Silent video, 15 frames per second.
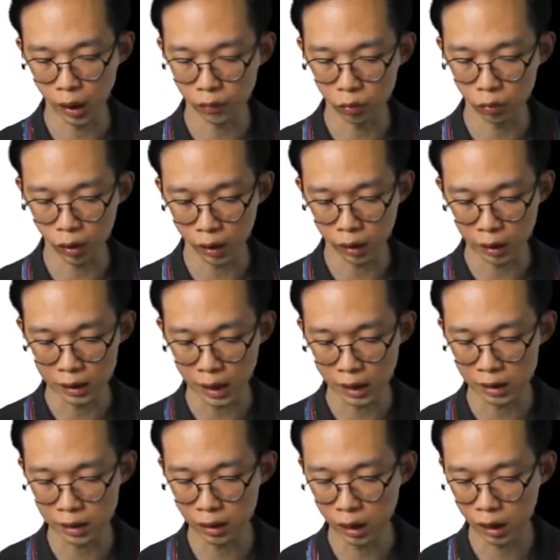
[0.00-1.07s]
to right, it's
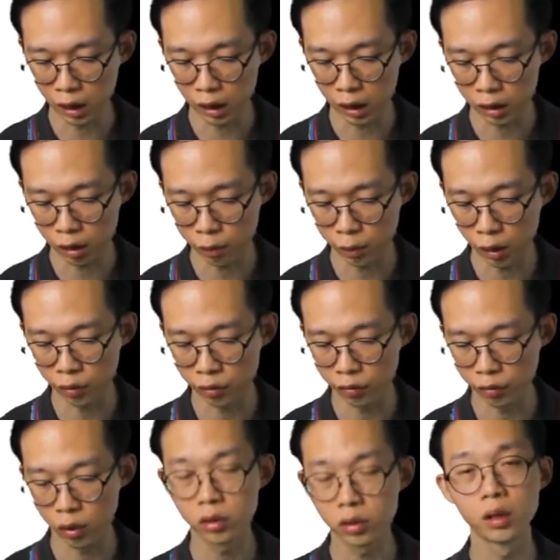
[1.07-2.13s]
exerting another amount of
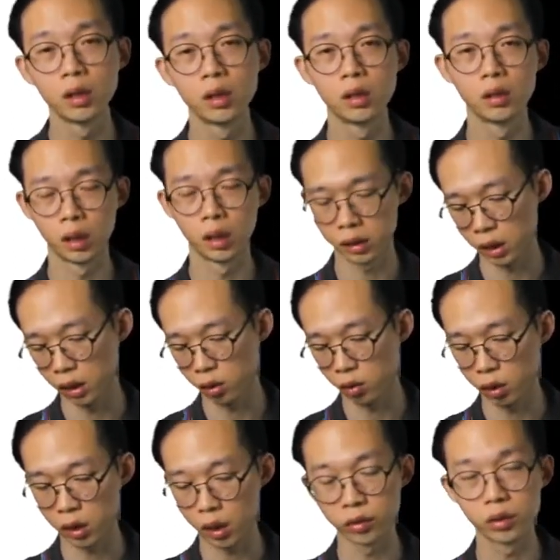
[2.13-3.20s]
force, let's say
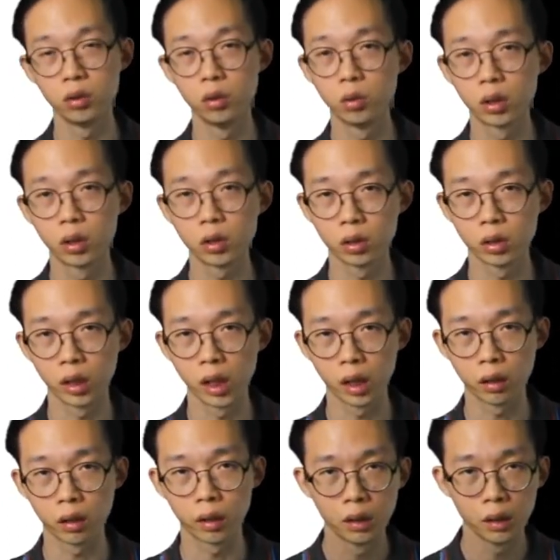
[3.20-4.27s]
3,000 newtons on the
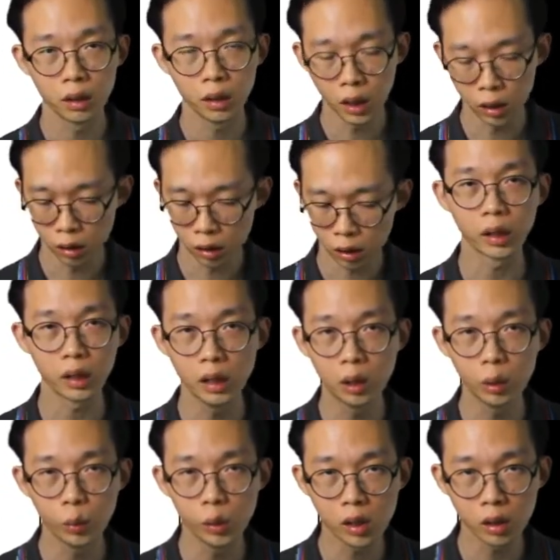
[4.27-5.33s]
aircraft. Then
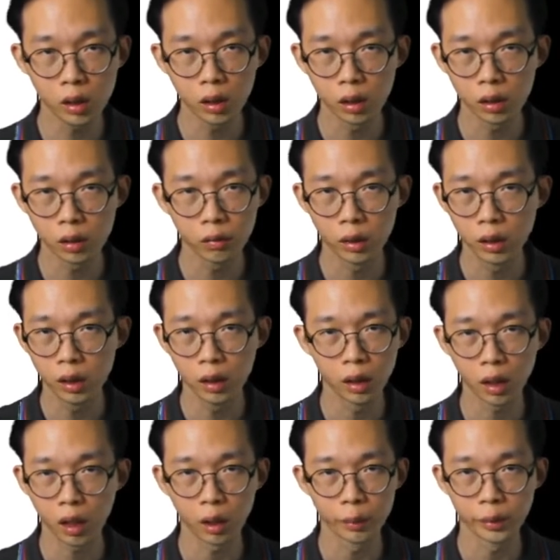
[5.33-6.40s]
intuition doesn't really
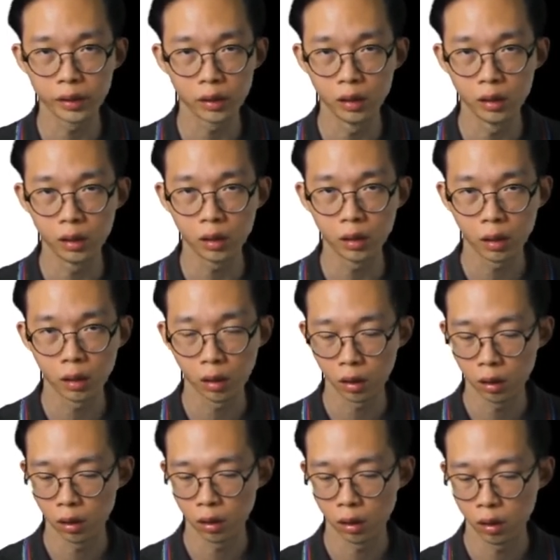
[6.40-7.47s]
help us in this case.
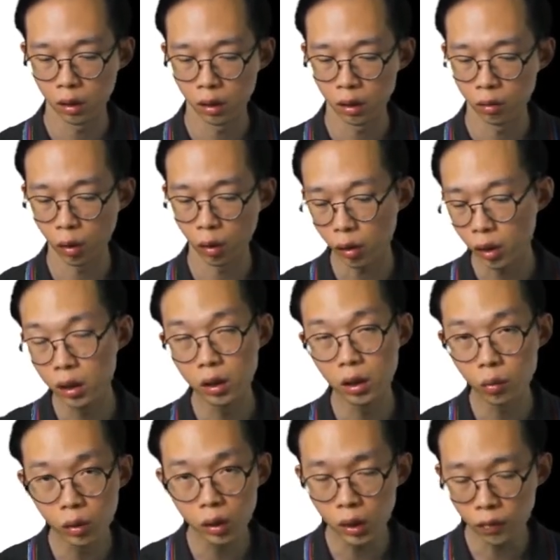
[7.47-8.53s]
Well,
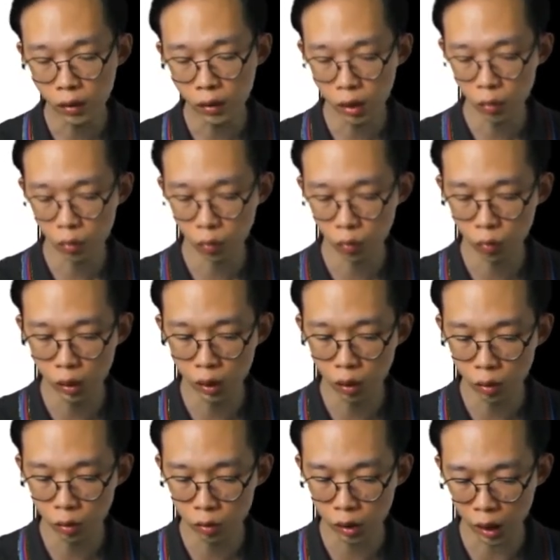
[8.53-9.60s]
intuitively we
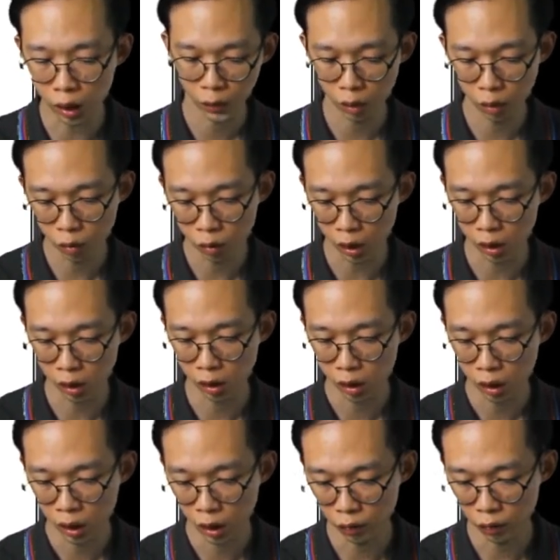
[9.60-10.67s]
know that, okay,
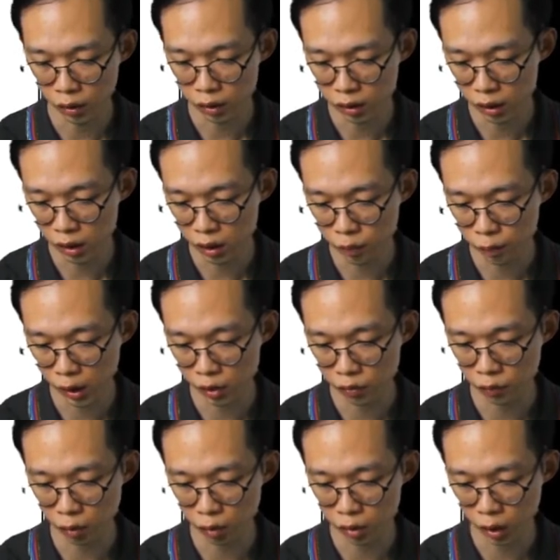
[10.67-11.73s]
if it's this much
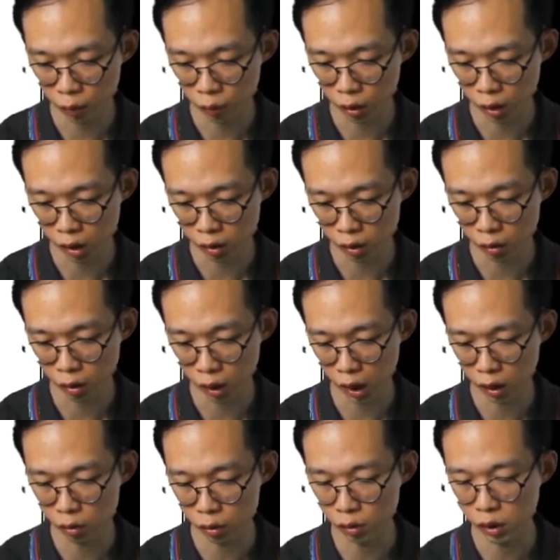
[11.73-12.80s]
force and we are trying to add
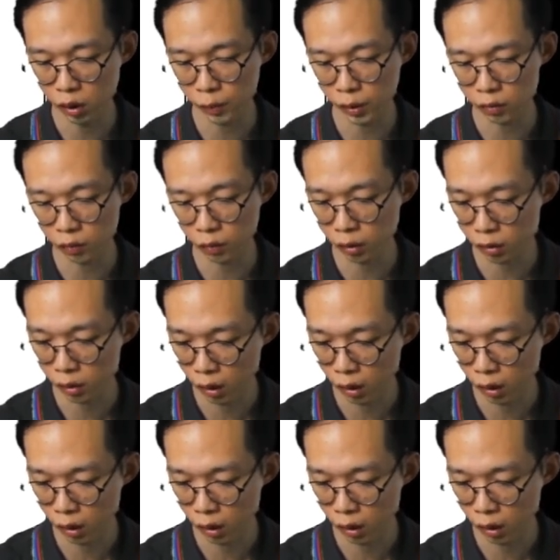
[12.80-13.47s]
it to this much force,